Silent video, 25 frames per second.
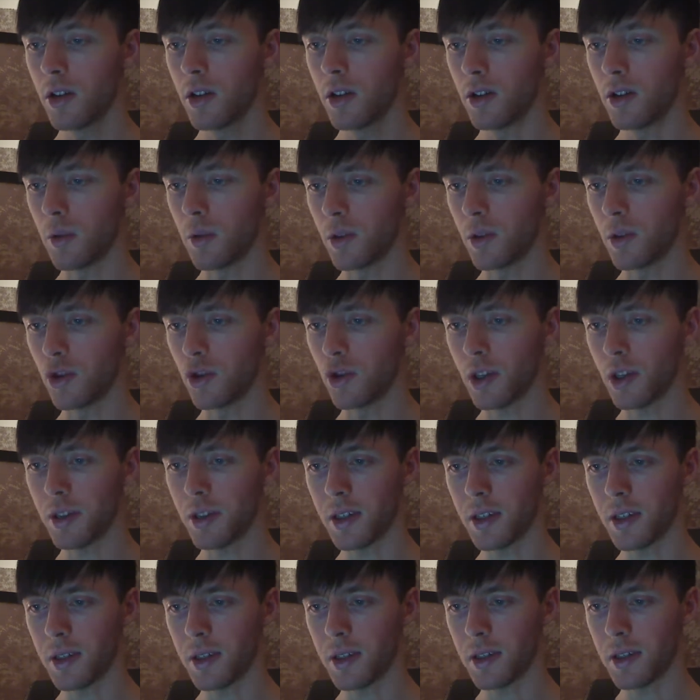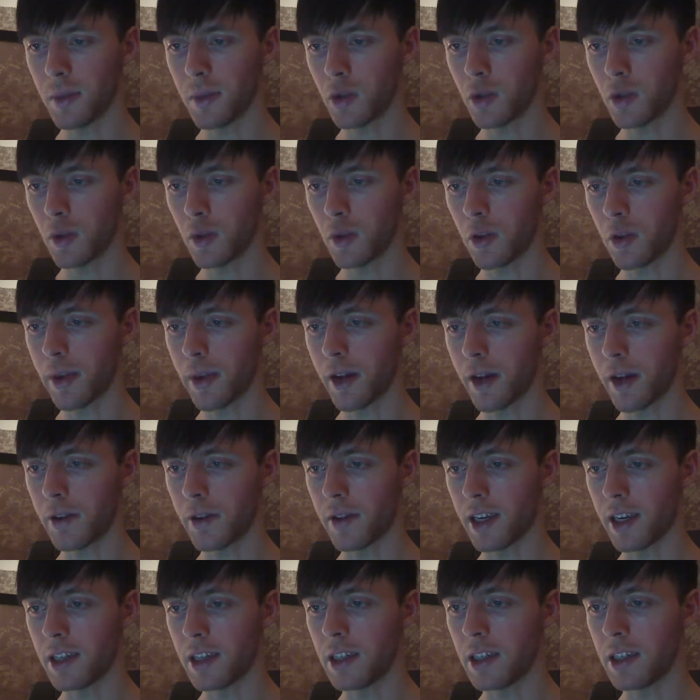So with justice, it's much more about
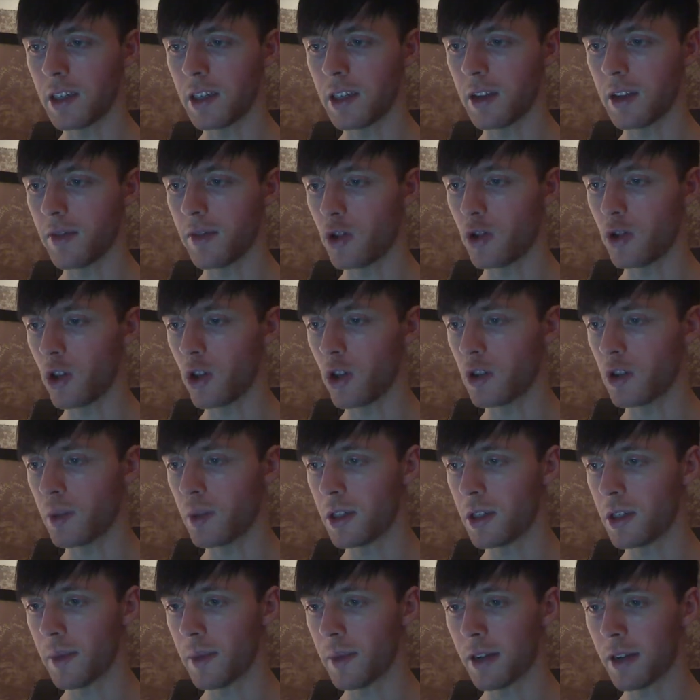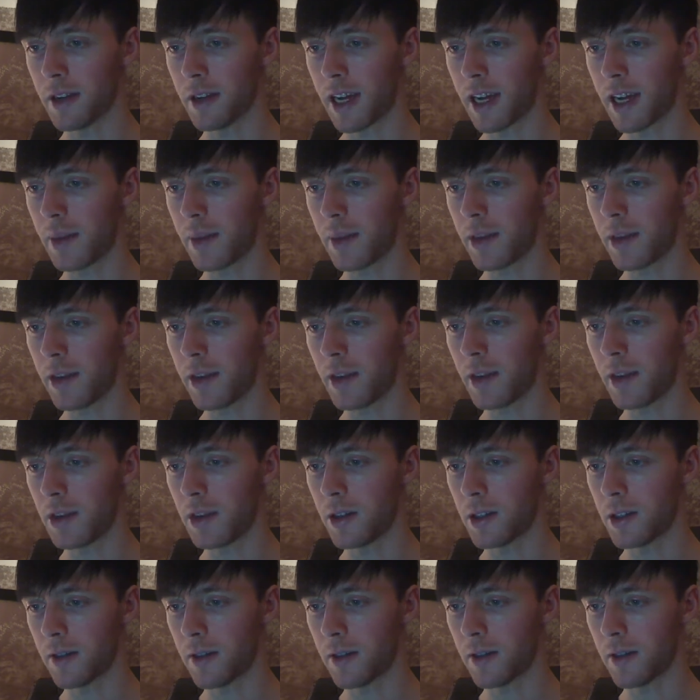the idea of a judgment is about to happen and
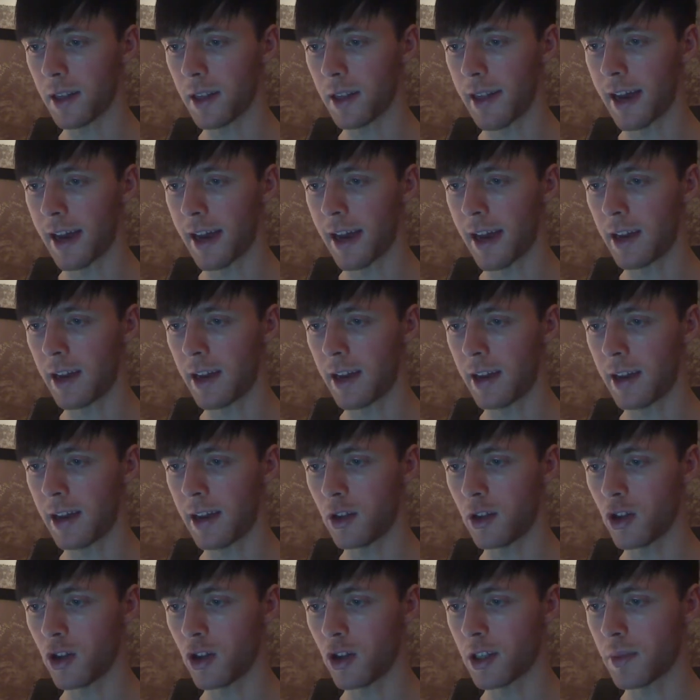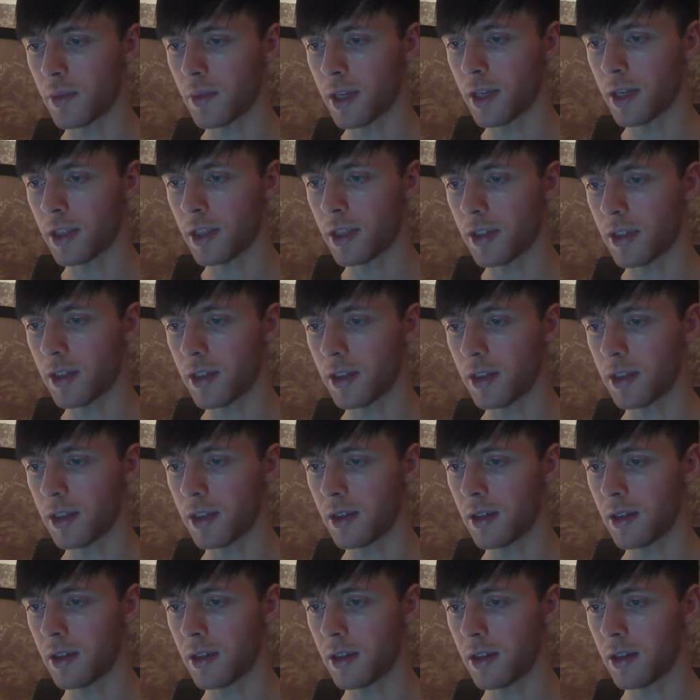stuff like that. And then adjustment
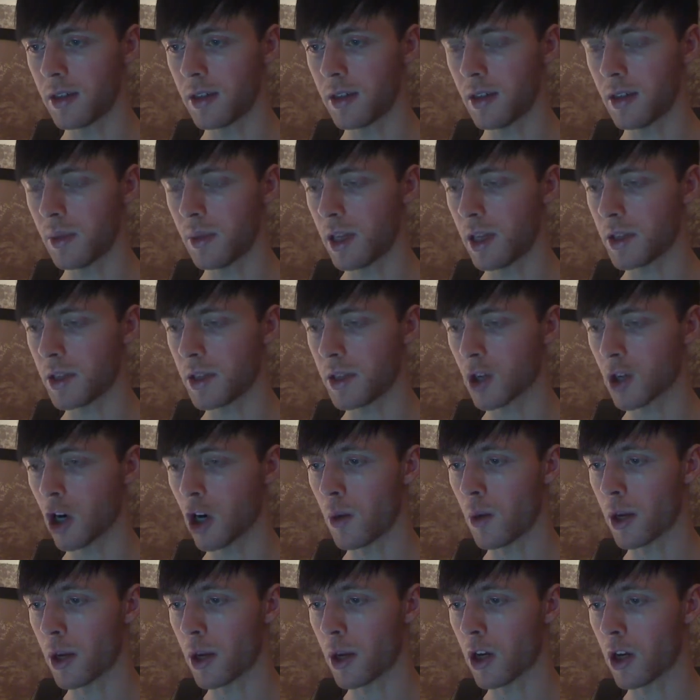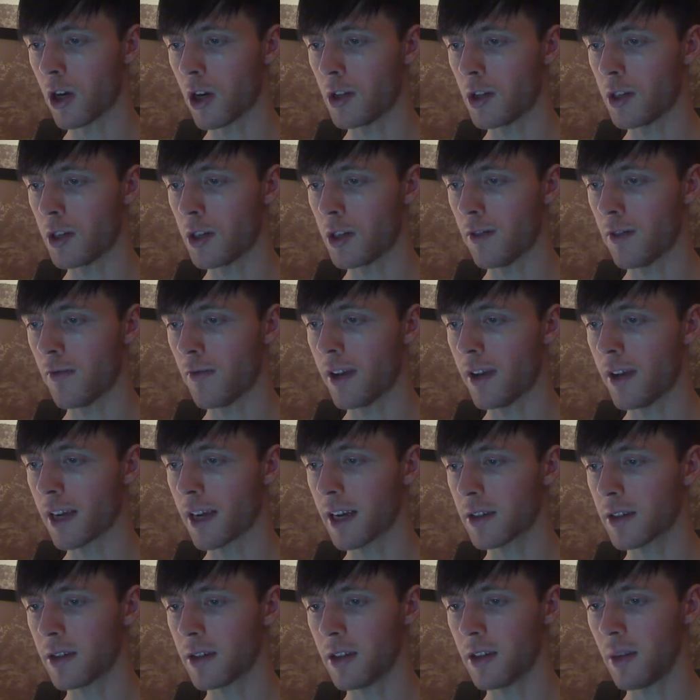implies karmic cause and
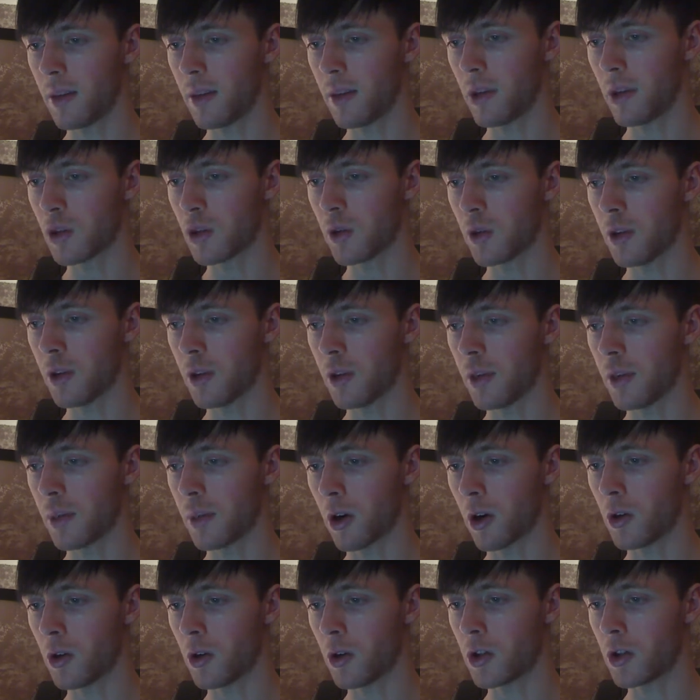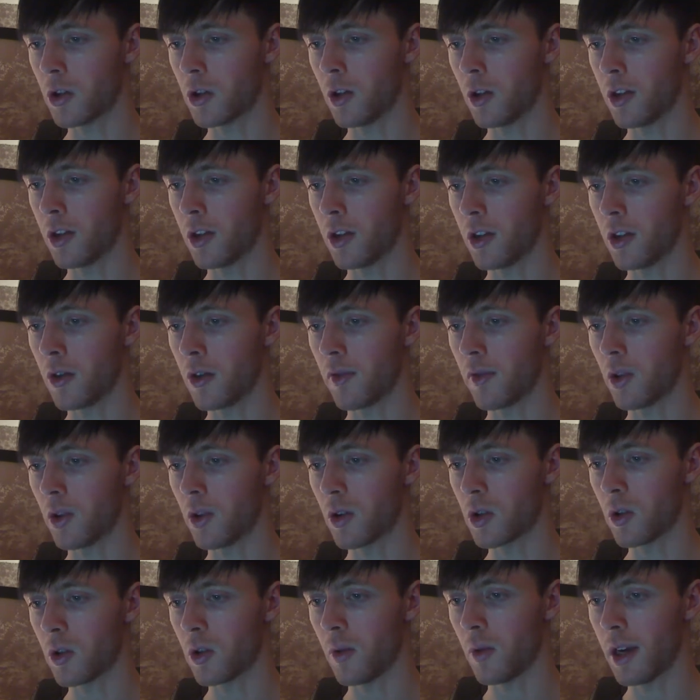effect in a much more impersonal and
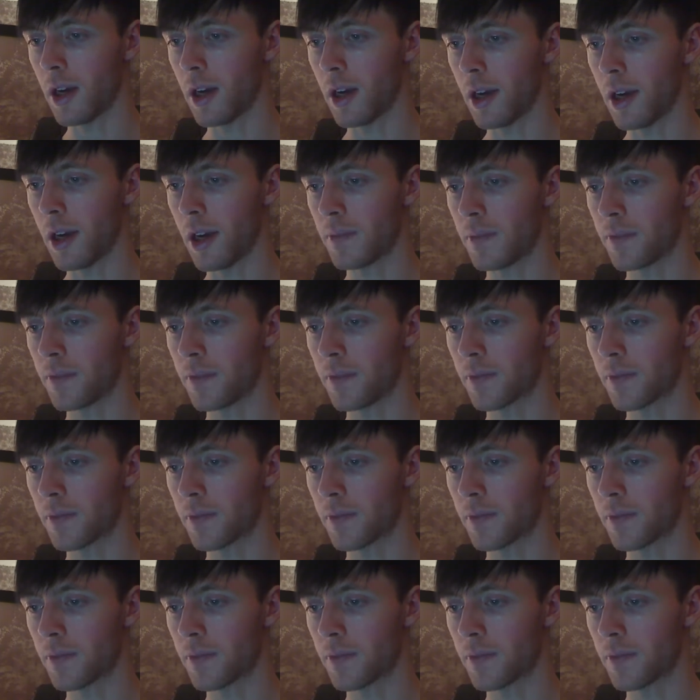universal way.